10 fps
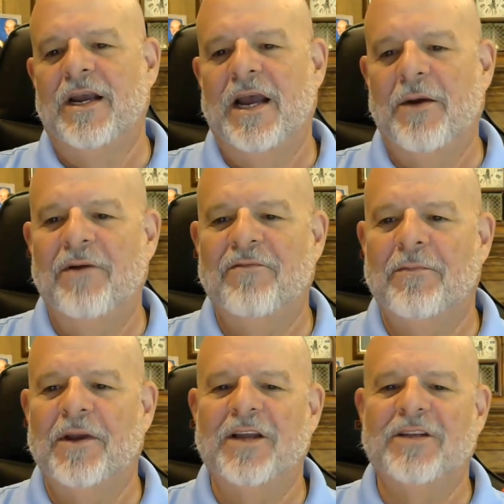However,
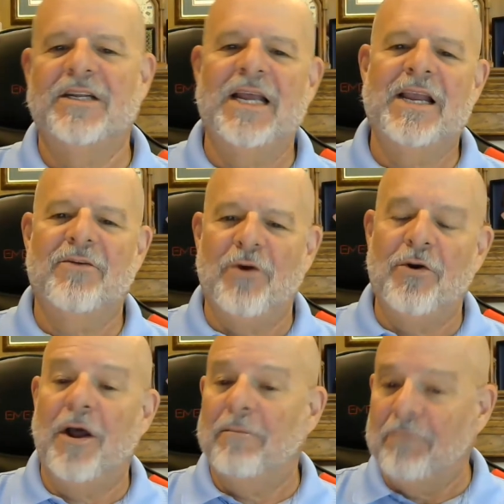because Lincoln
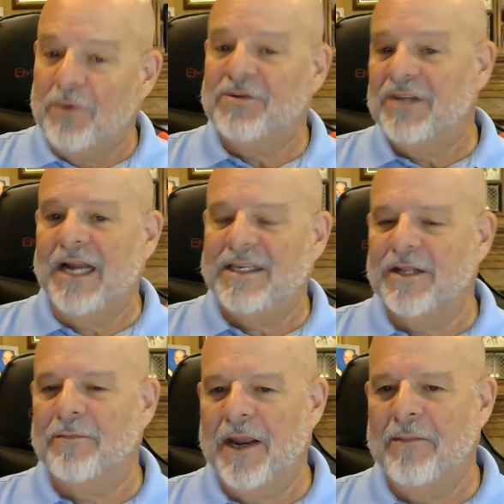wrote on both sides
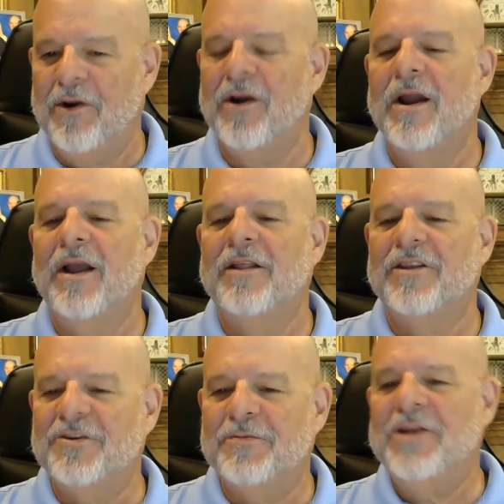of the paper,
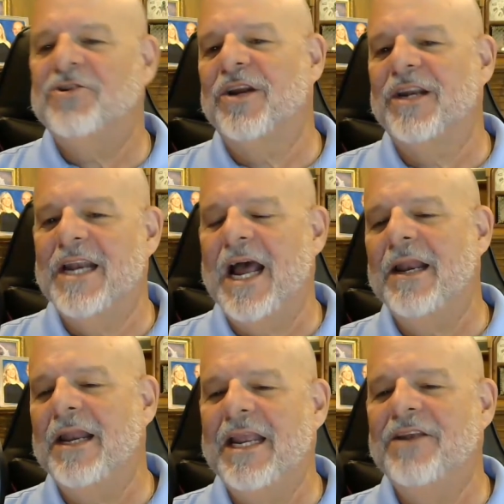the speech could
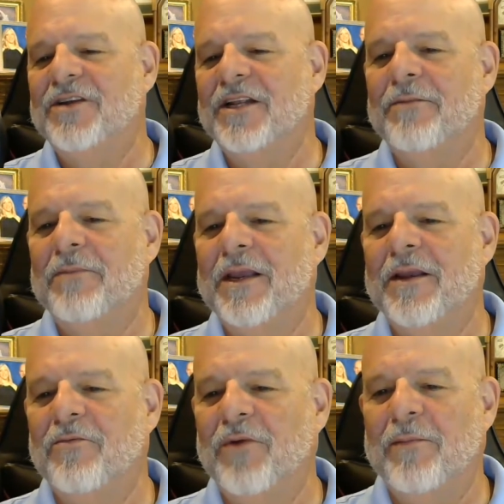not easily
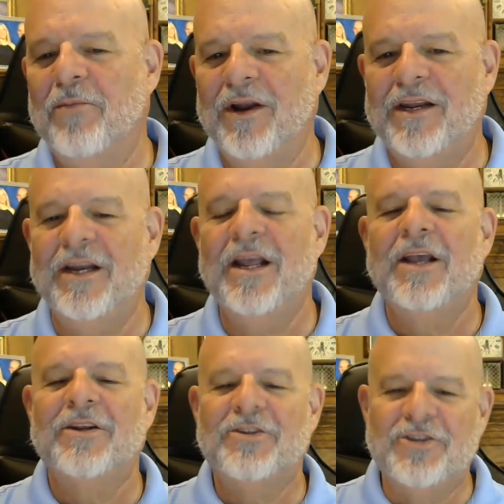be reprinted,
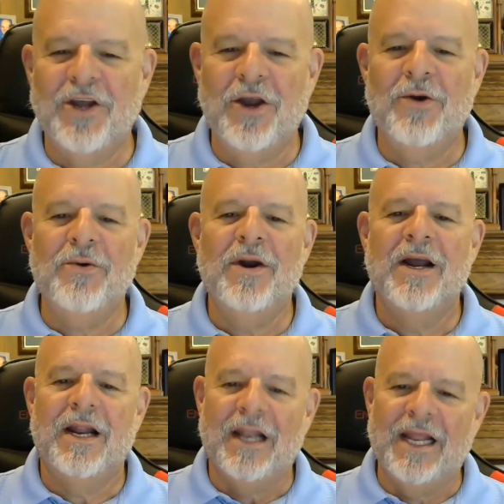so
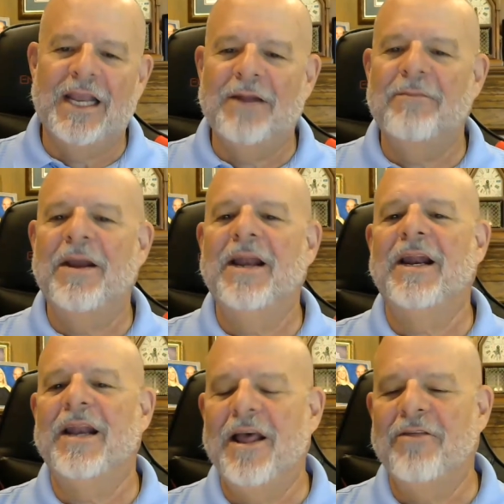Lincoln made
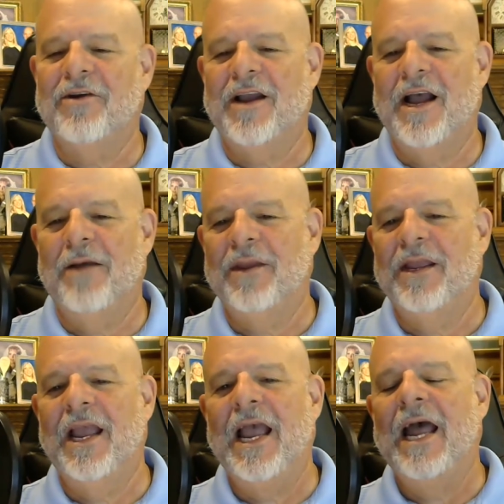another
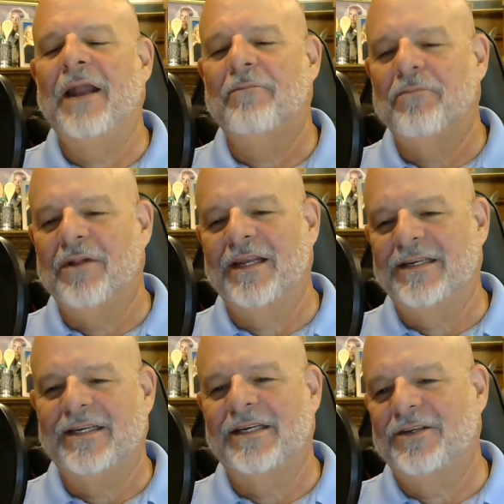copy at
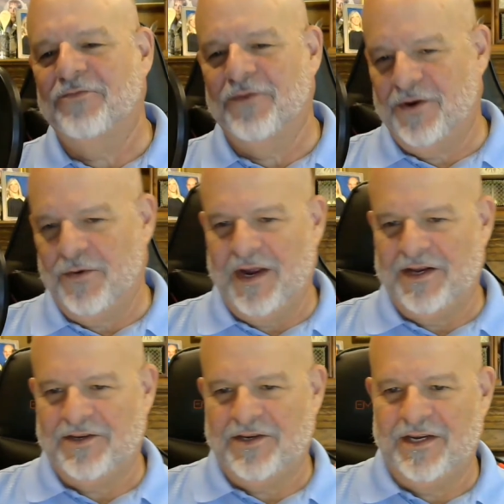Bliss's
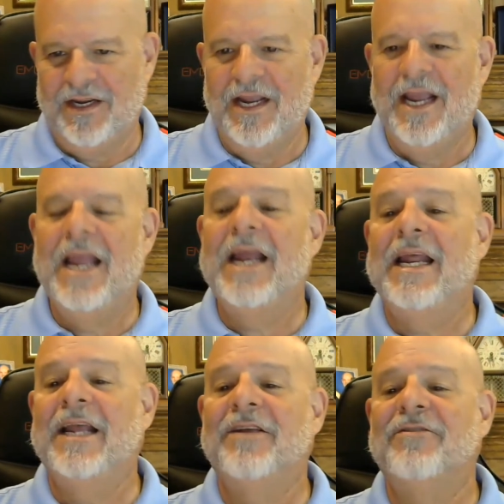request. It
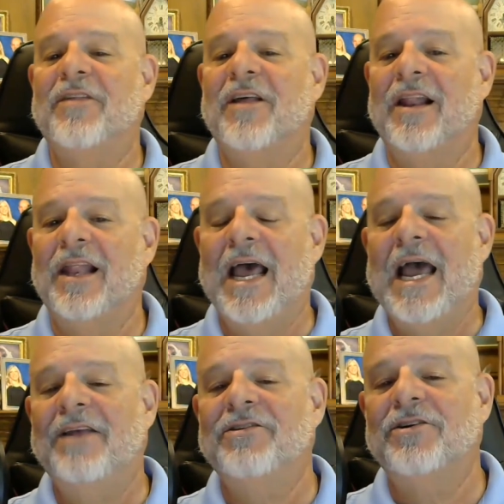is the
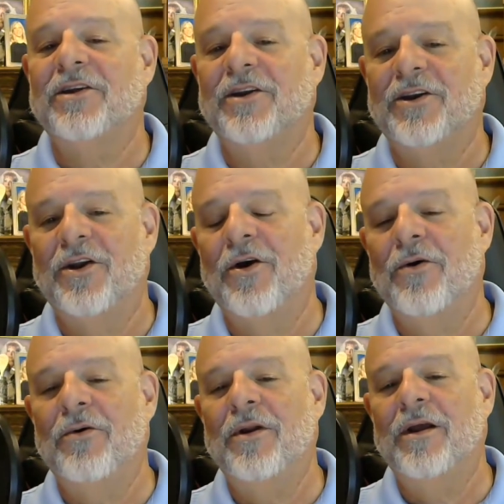last
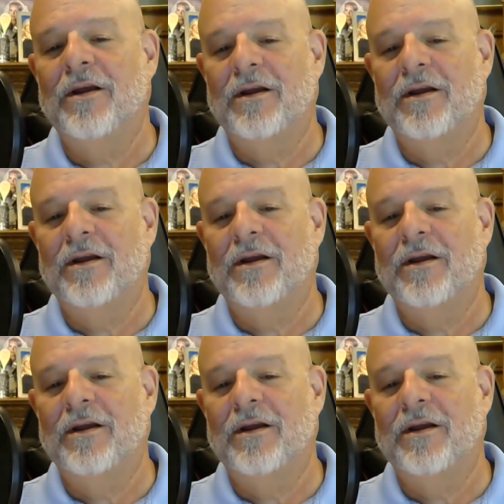known